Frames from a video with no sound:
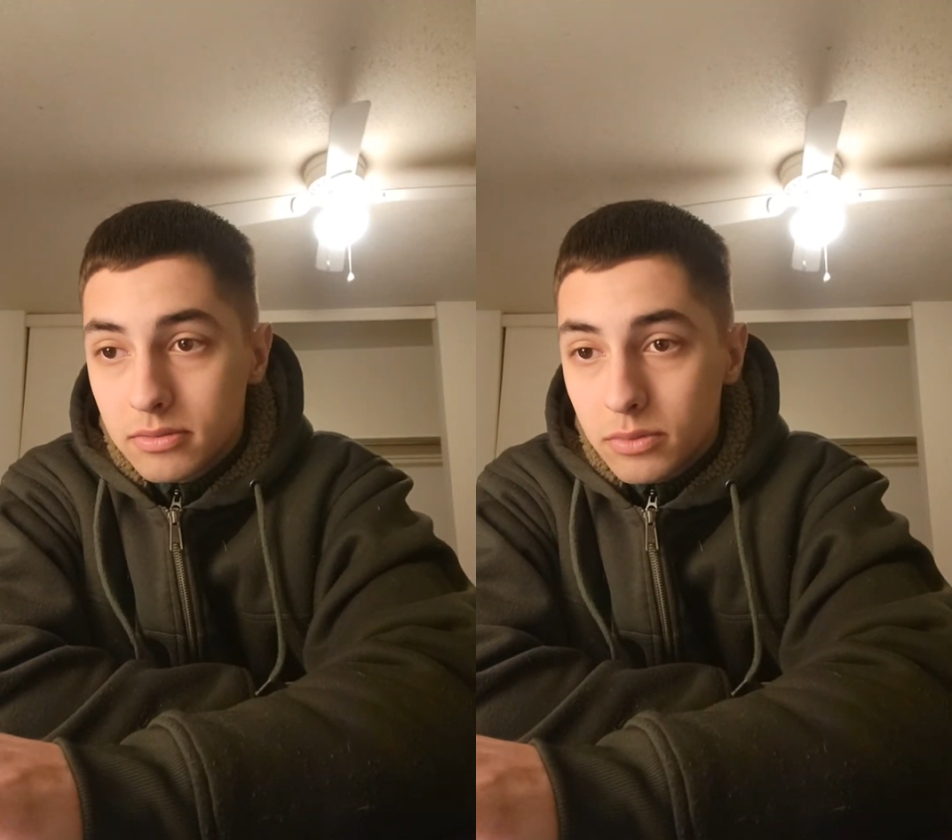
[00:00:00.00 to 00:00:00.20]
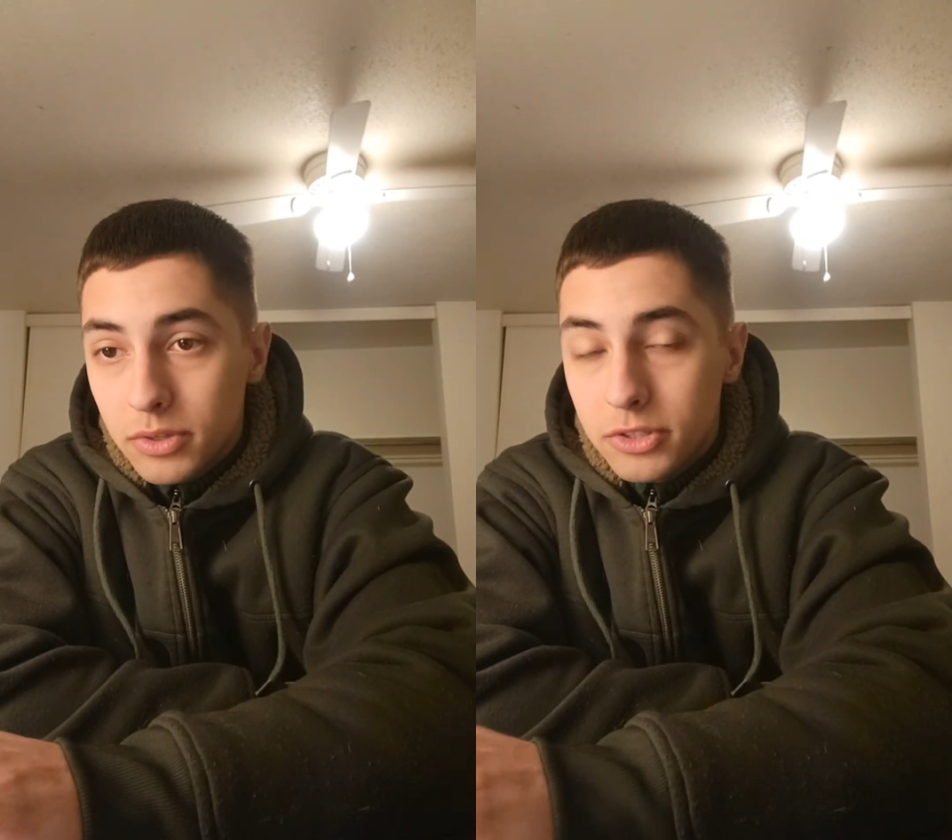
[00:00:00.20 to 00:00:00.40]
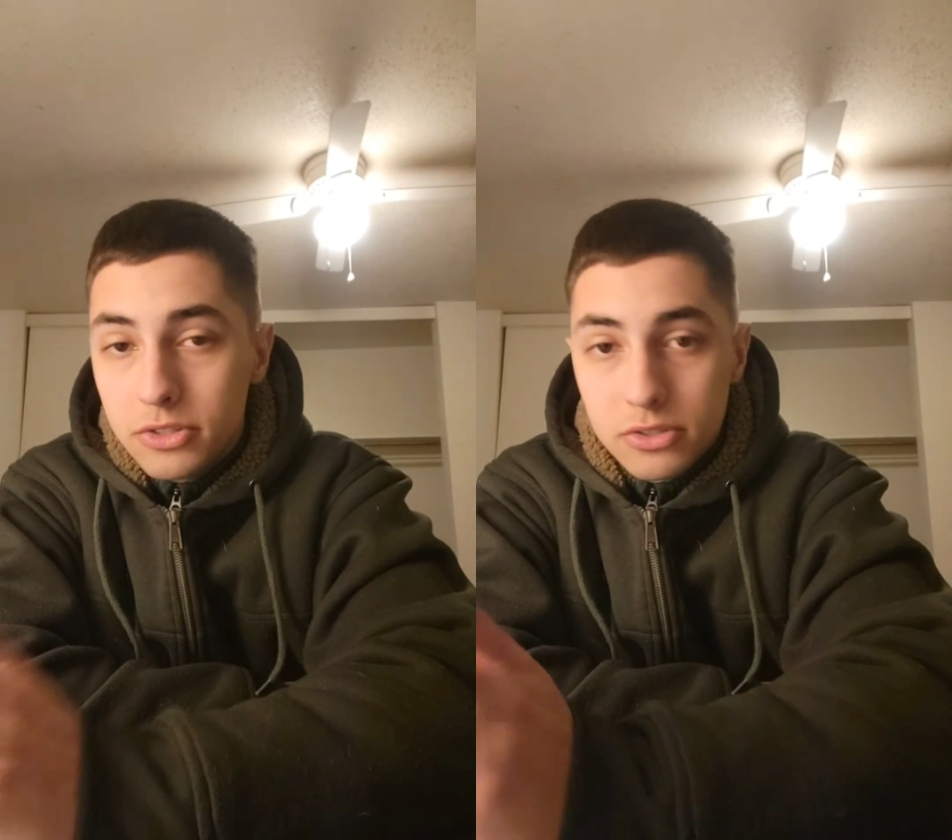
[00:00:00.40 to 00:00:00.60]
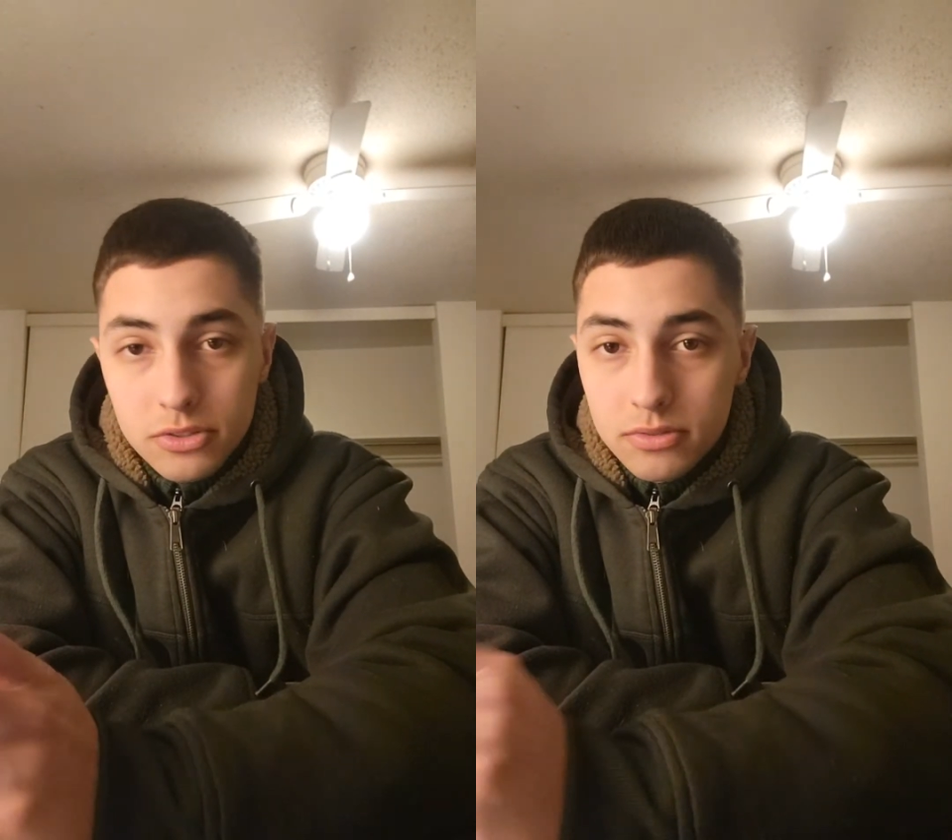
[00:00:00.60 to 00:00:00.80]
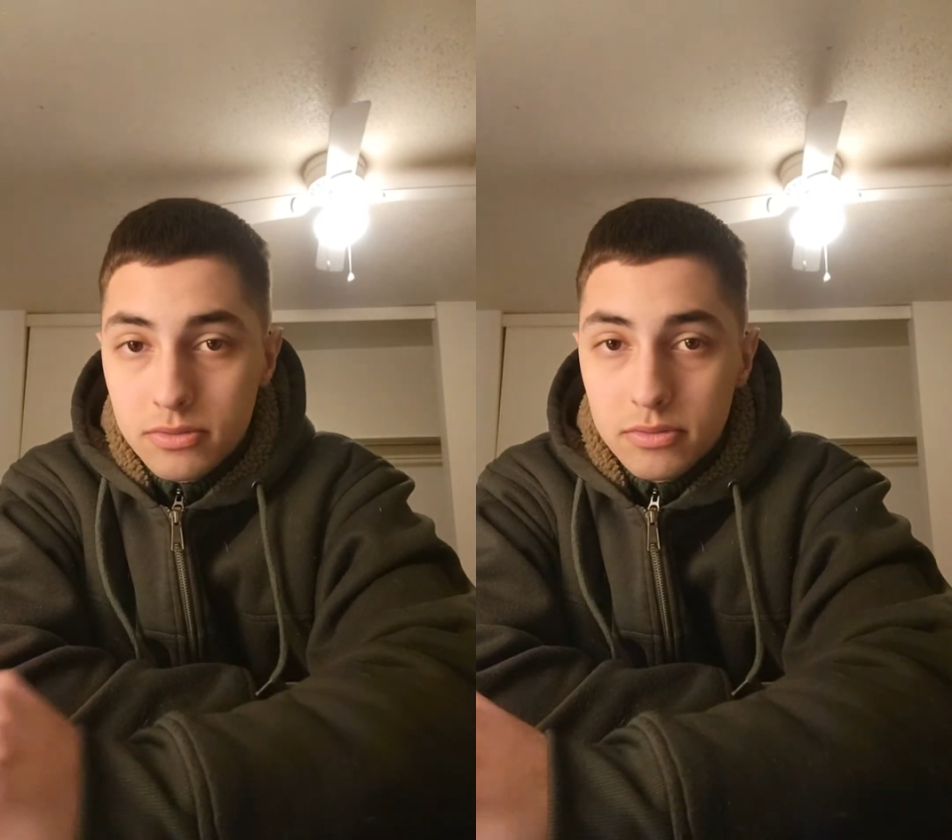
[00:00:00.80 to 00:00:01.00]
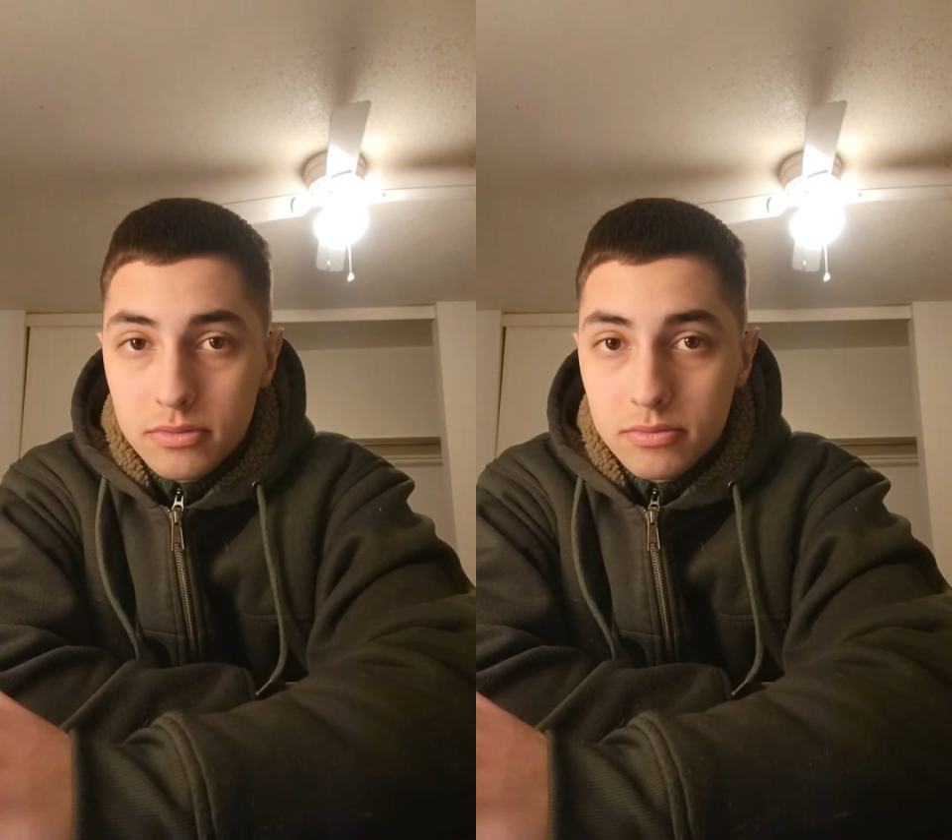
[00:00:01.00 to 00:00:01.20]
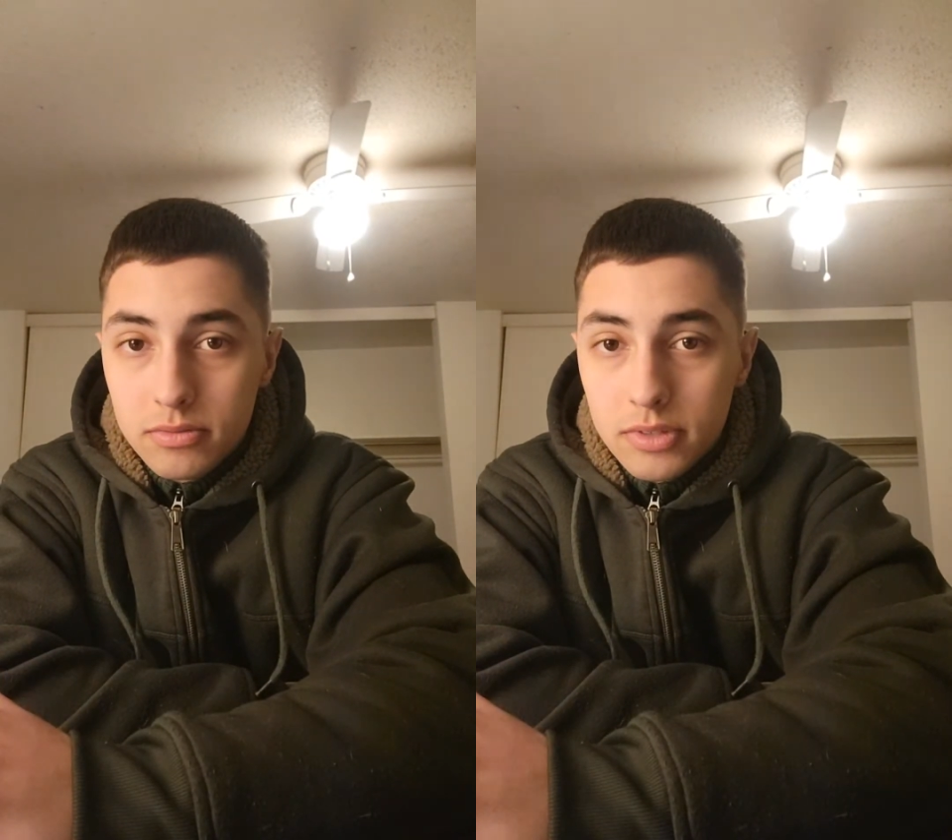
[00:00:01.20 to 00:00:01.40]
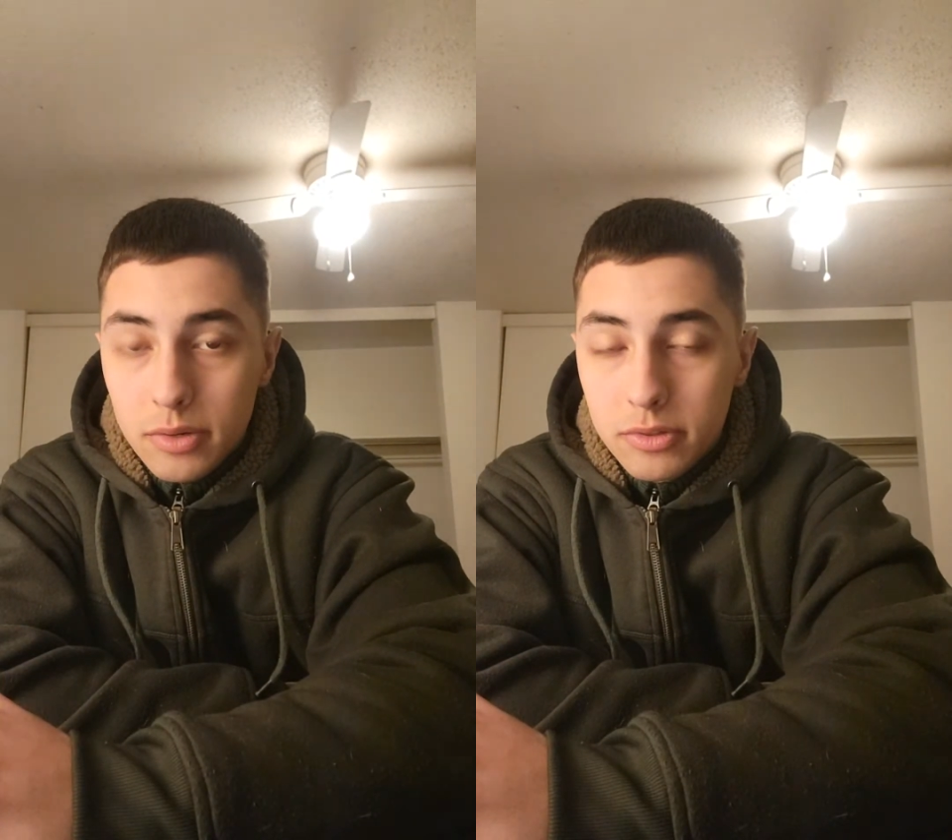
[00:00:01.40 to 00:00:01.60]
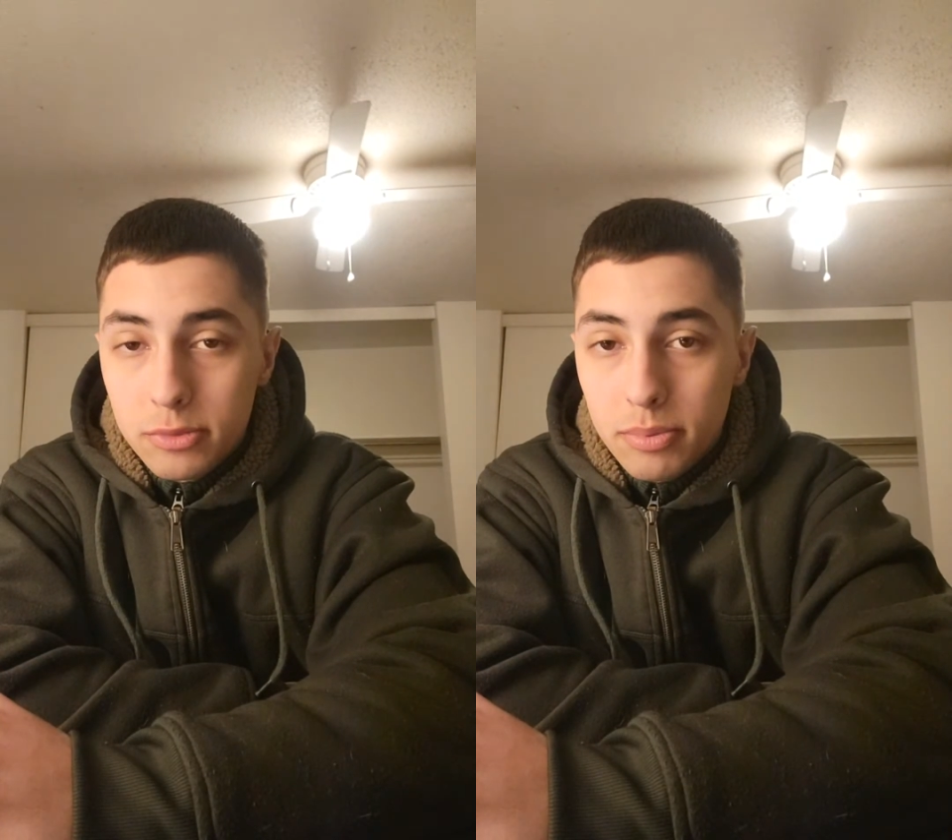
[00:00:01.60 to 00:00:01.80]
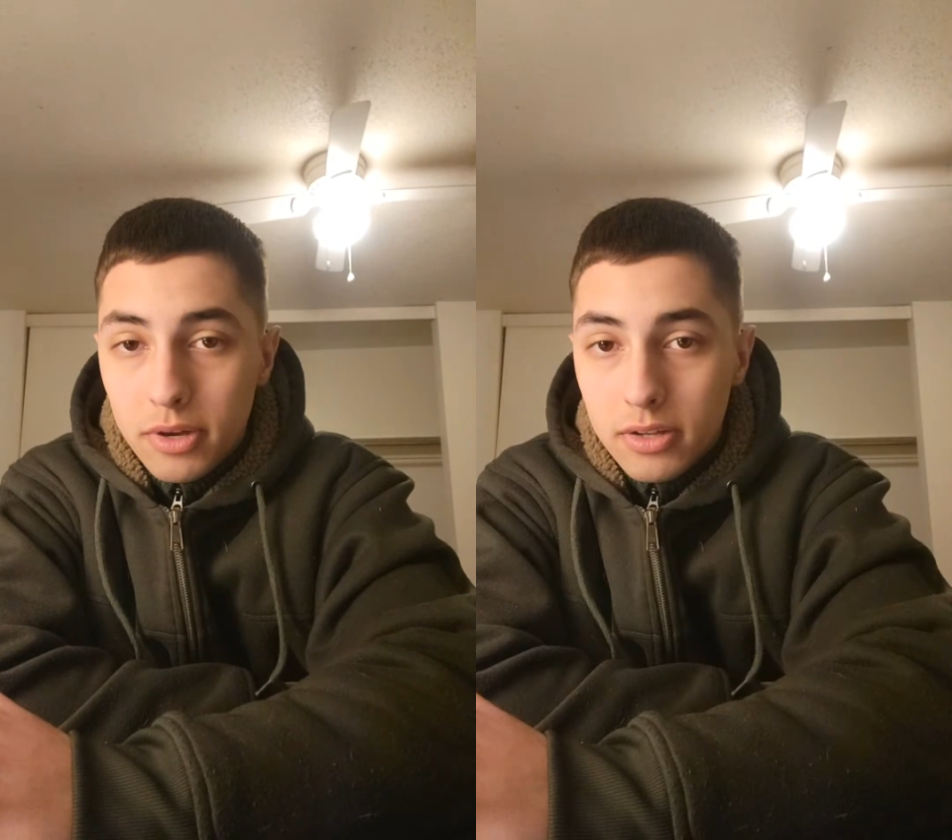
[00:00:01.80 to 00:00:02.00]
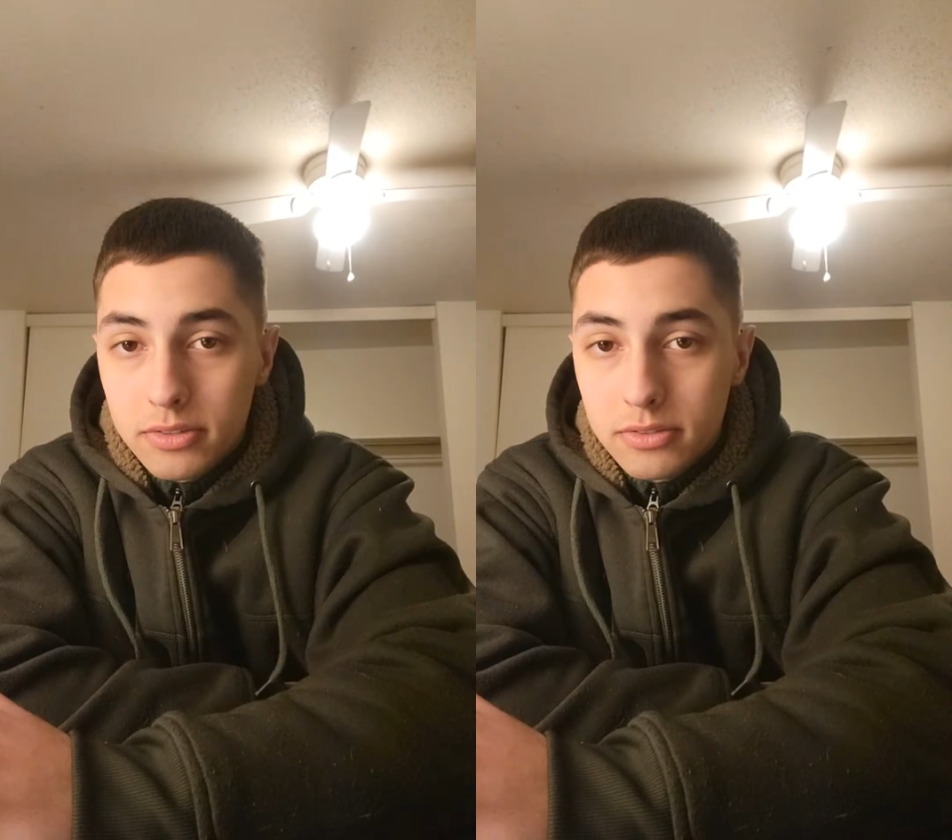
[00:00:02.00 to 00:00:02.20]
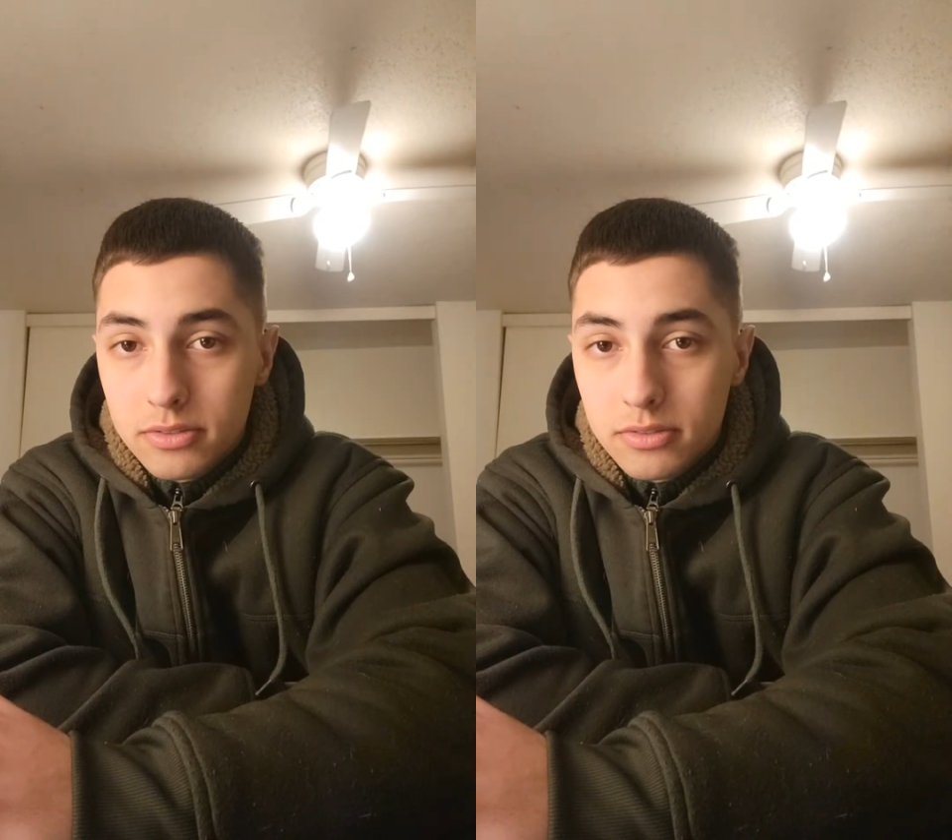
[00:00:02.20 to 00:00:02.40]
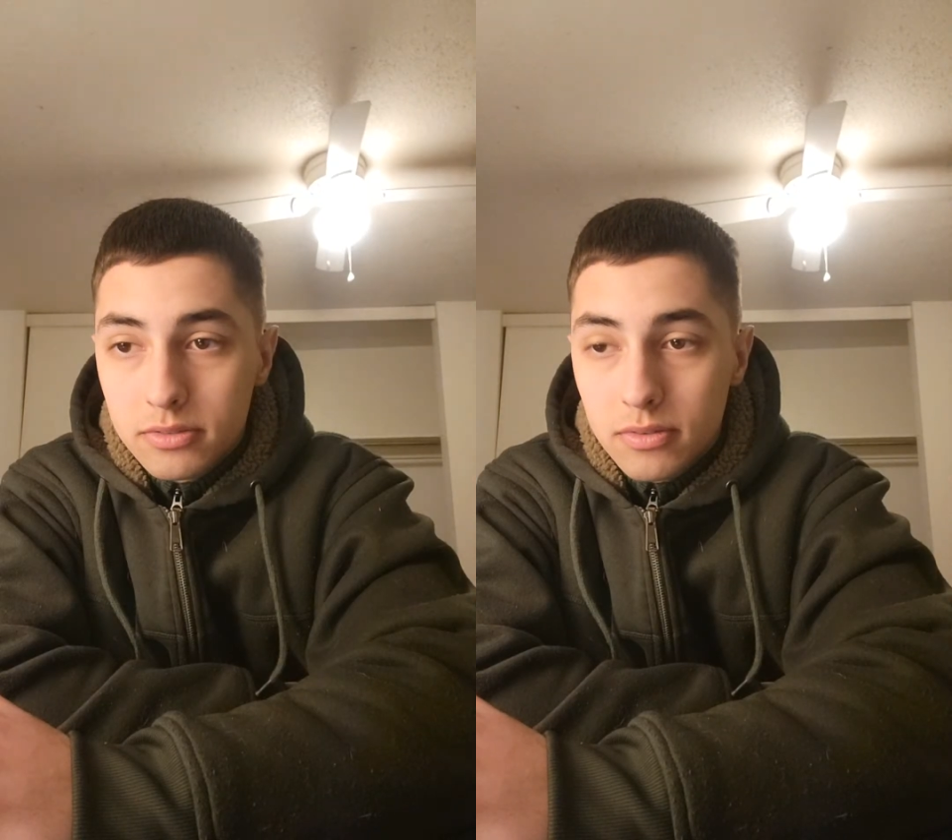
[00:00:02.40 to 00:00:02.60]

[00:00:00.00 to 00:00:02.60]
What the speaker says: which is a response